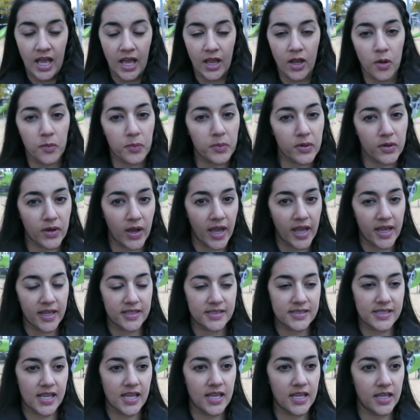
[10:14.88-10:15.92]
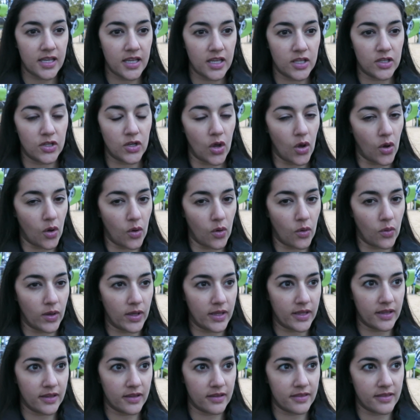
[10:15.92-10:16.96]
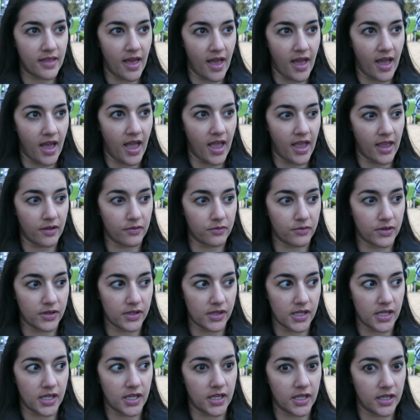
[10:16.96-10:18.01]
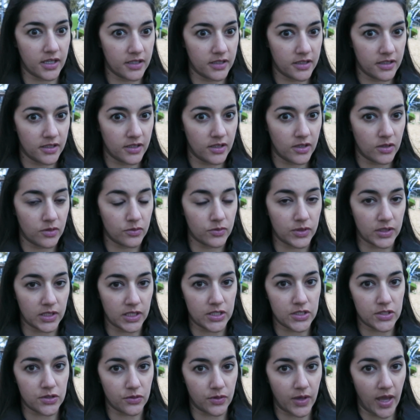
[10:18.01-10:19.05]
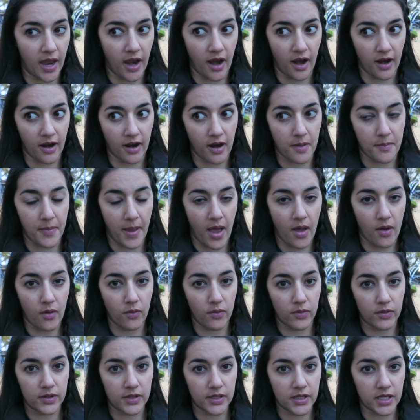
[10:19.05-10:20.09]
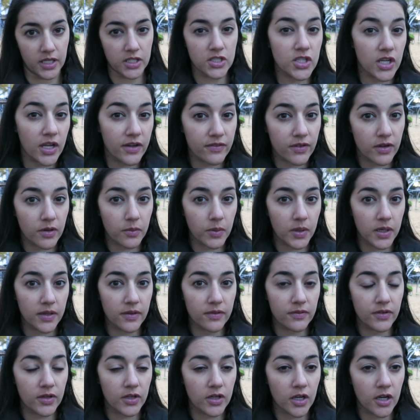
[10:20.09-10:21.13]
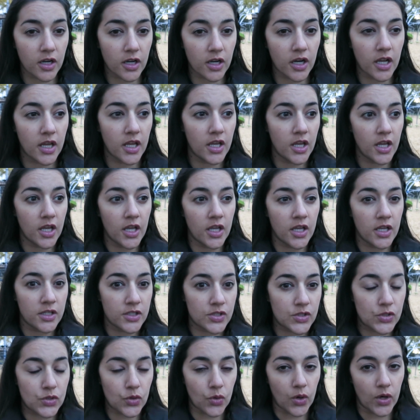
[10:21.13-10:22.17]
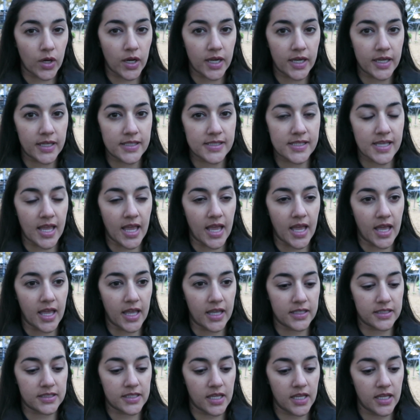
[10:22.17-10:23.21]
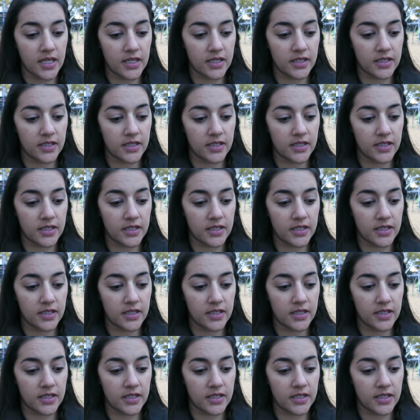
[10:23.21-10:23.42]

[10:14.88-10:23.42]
I hope you guys know that I really, really do care about each and every one of your stories, and